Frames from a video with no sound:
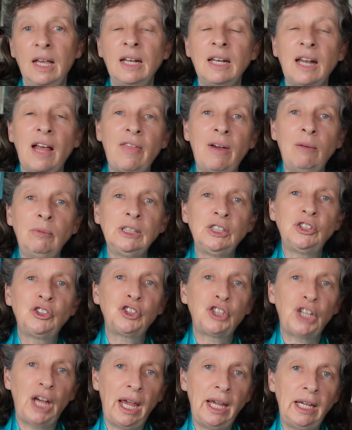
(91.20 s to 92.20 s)
Now, that was
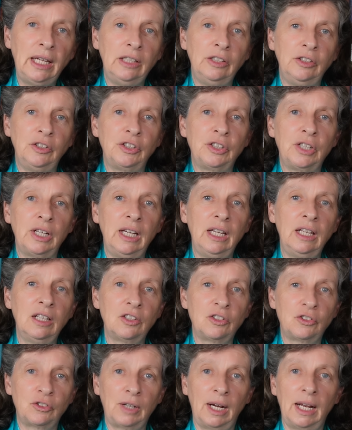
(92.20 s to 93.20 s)
changed in
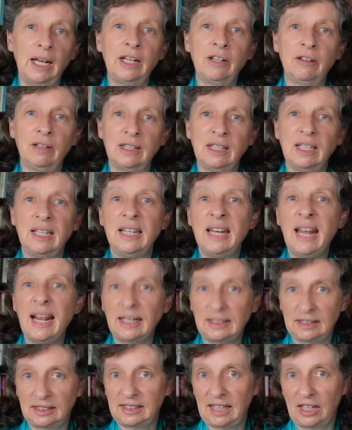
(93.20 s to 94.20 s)
Australia at the
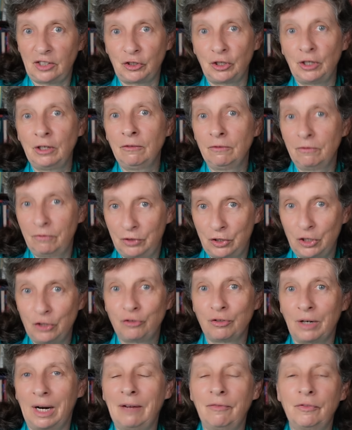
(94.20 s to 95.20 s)
next session to
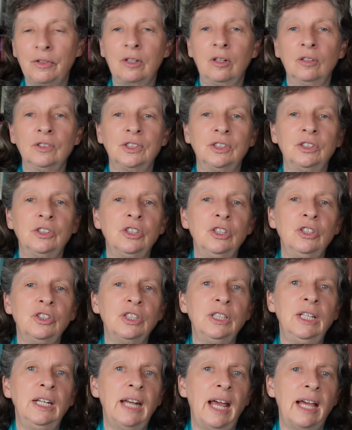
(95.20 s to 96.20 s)
draft the
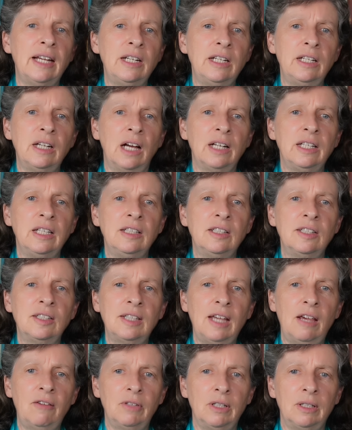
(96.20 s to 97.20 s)
Constitution in
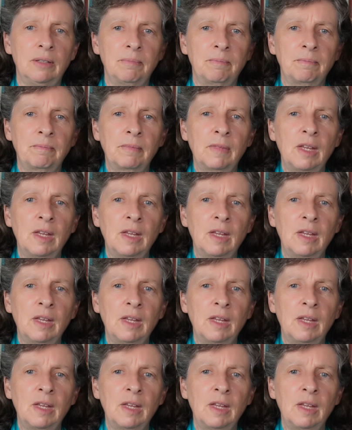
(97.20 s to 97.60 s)
1897